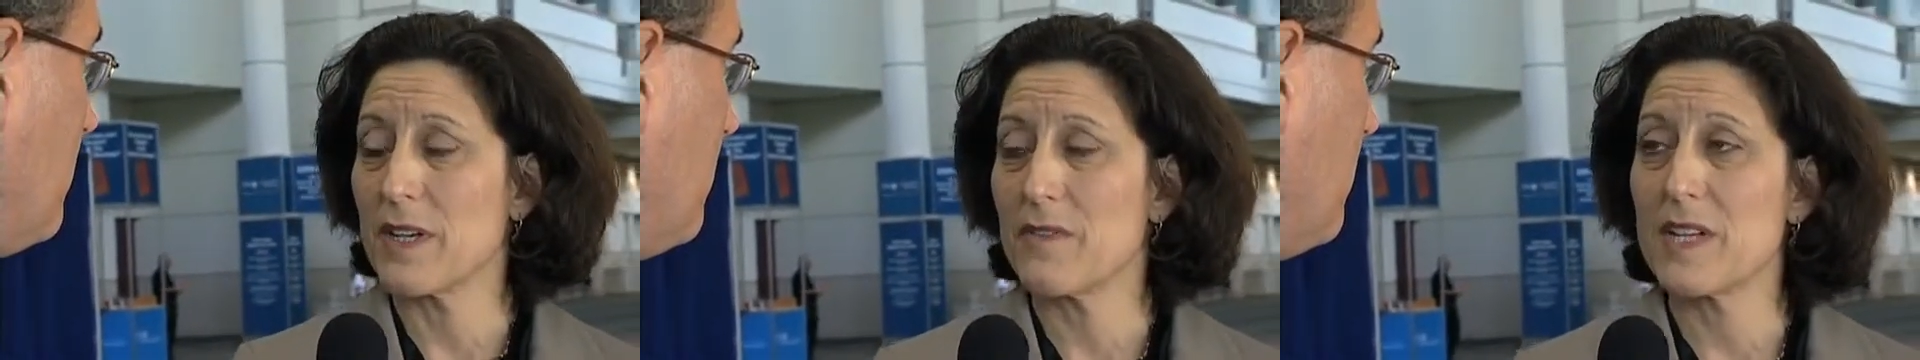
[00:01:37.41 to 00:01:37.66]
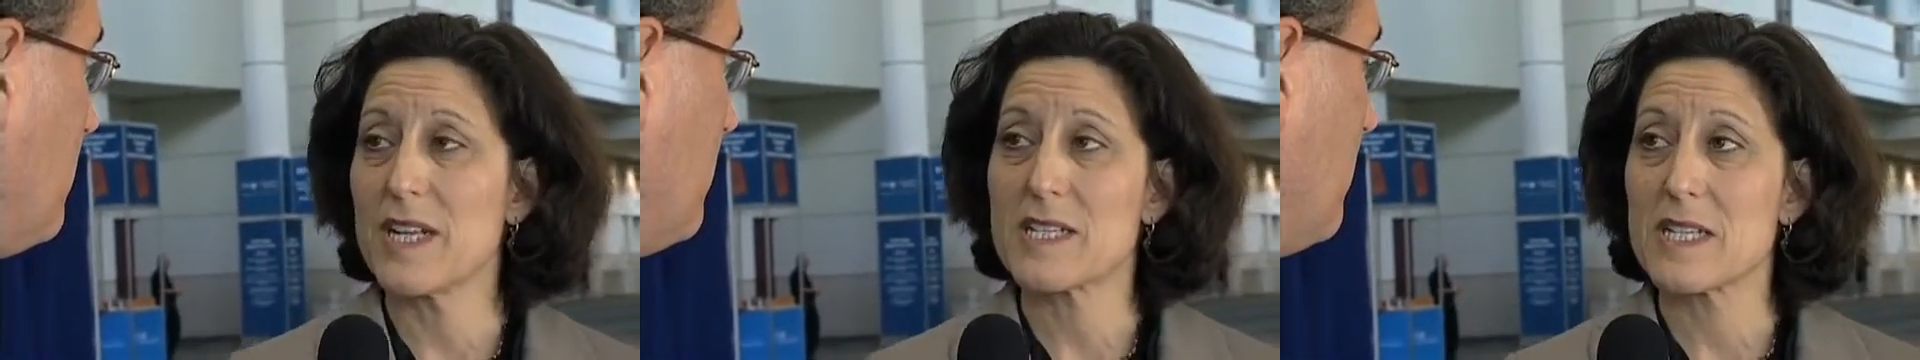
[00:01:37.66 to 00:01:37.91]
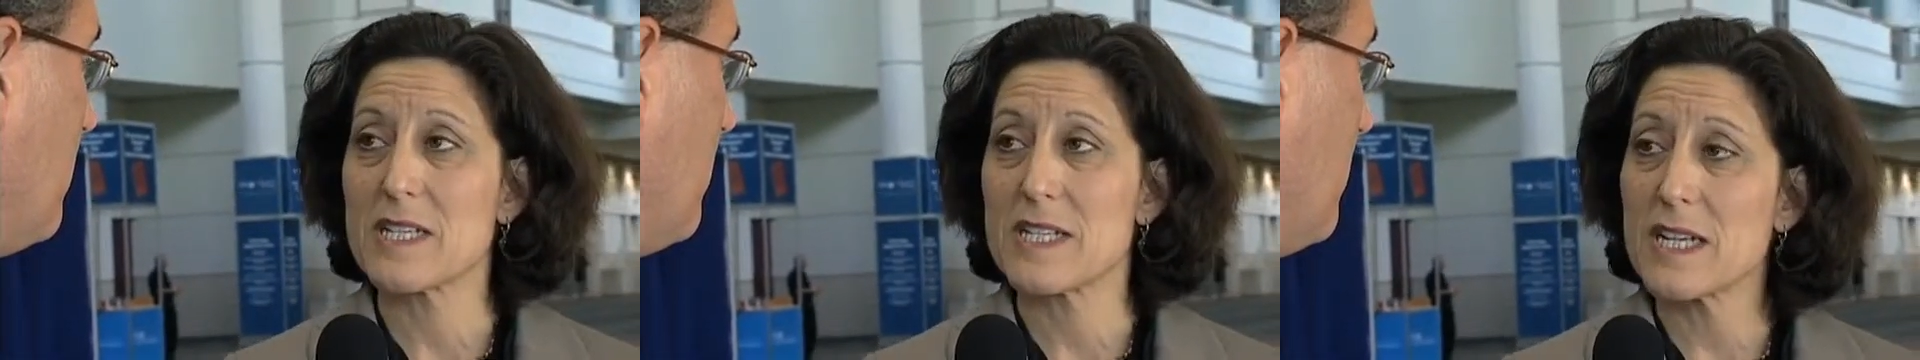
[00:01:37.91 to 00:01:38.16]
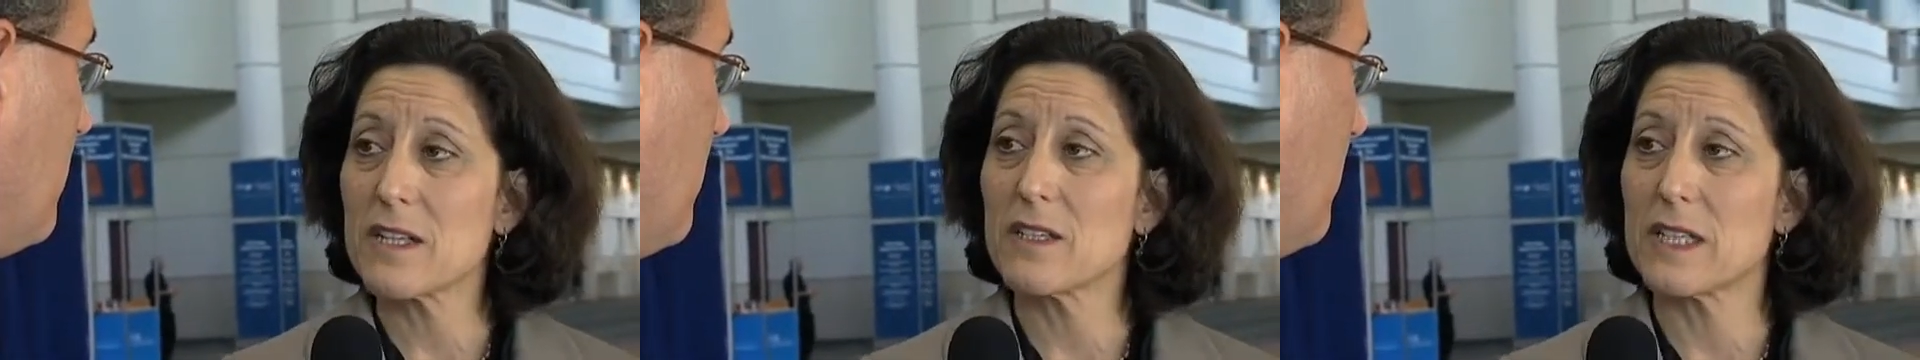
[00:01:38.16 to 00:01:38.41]
given as a
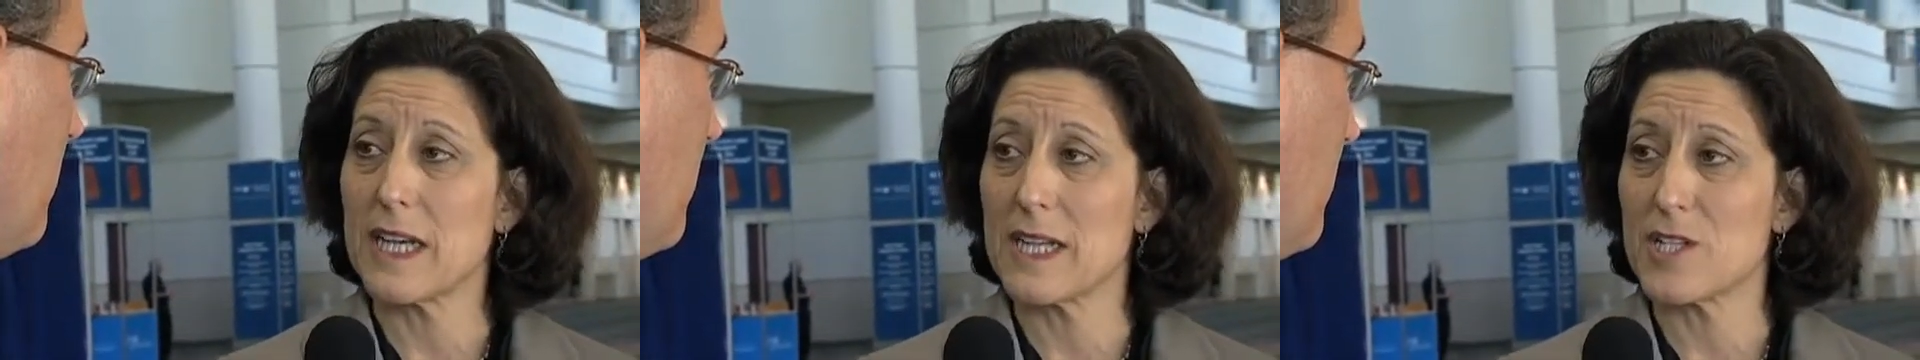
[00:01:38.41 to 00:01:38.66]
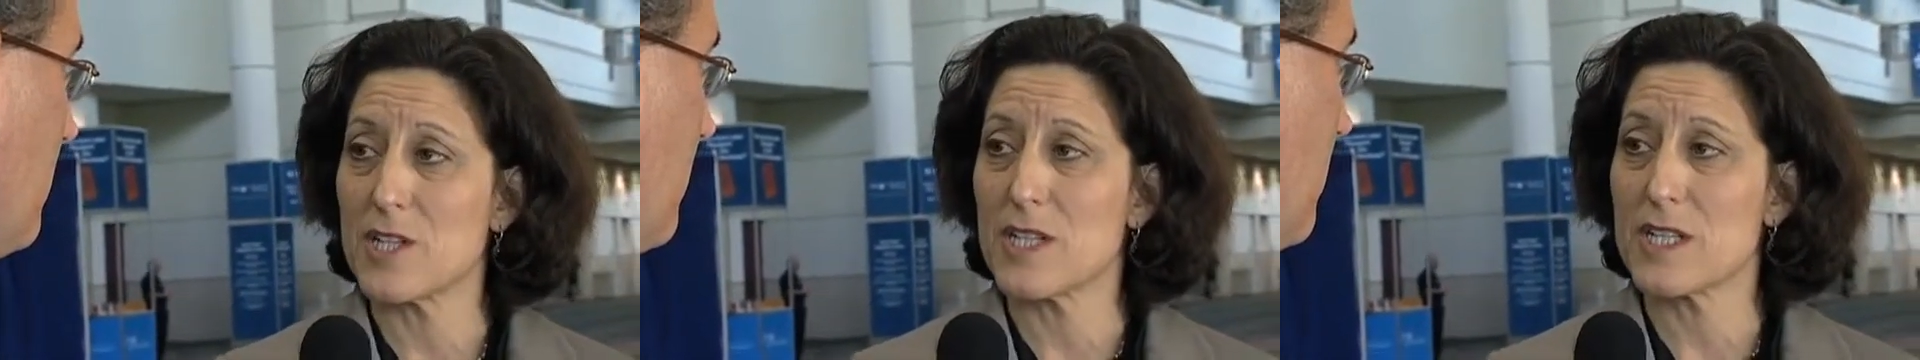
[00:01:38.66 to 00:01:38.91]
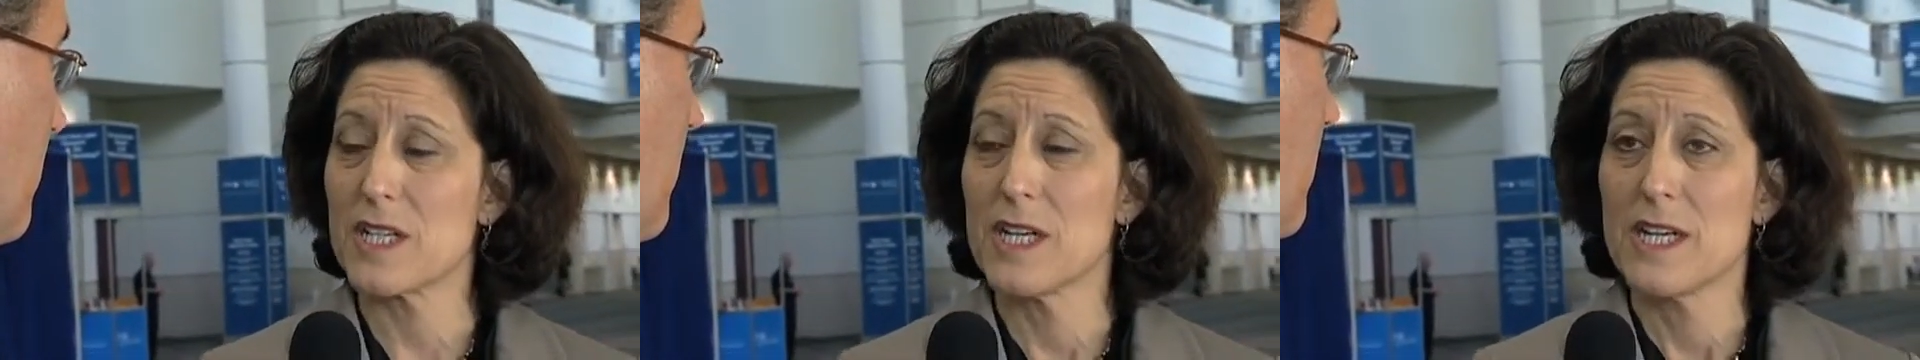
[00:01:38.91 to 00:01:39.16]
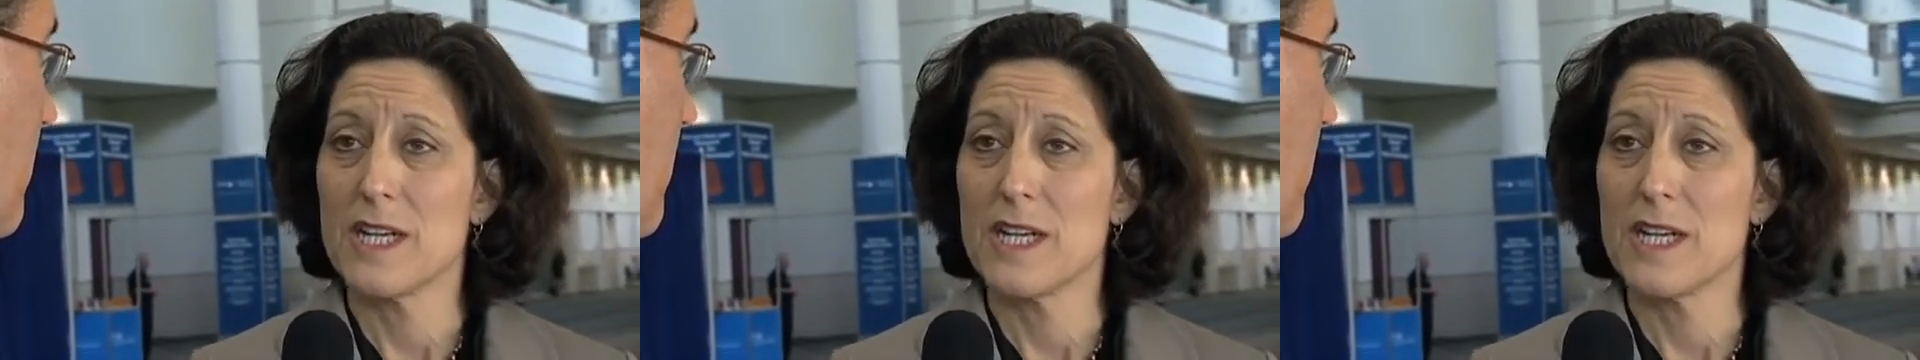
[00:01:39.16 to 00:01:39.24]
single agent